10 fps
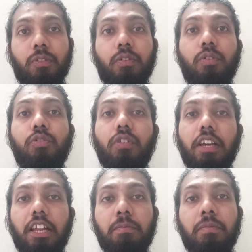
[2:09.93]
which will
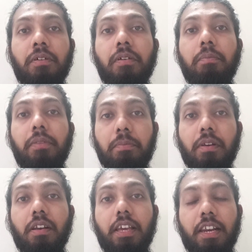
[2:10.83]
help
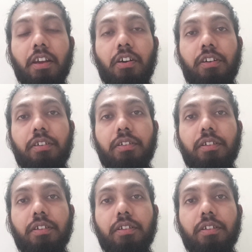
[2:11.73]
people a lot.